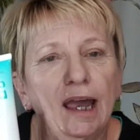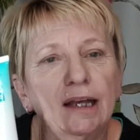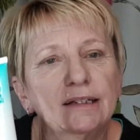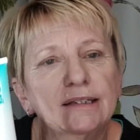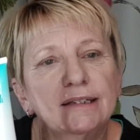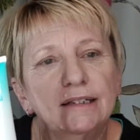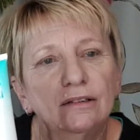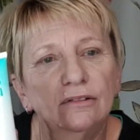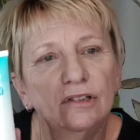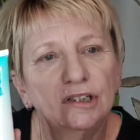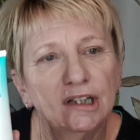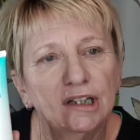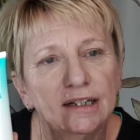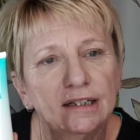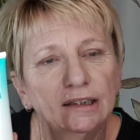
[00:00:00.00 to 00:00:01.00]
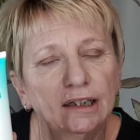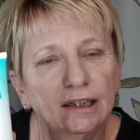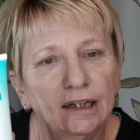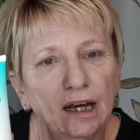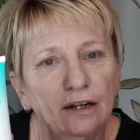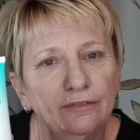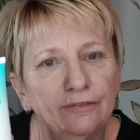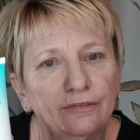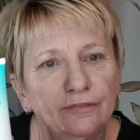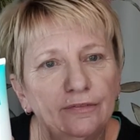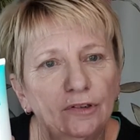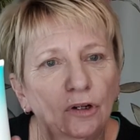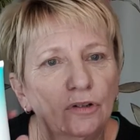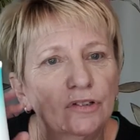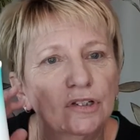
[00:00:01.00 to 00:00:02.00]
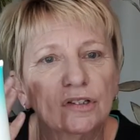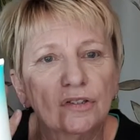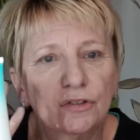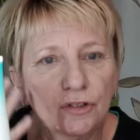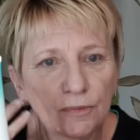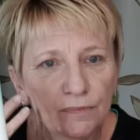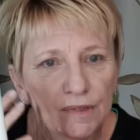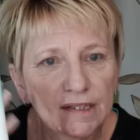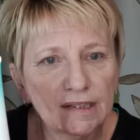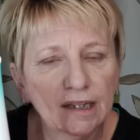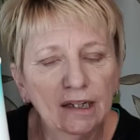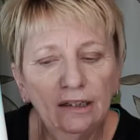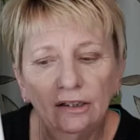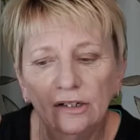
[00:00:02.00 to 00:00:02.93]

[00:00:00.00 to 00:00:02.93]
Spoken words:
It's still gentle enough not to strip the skin,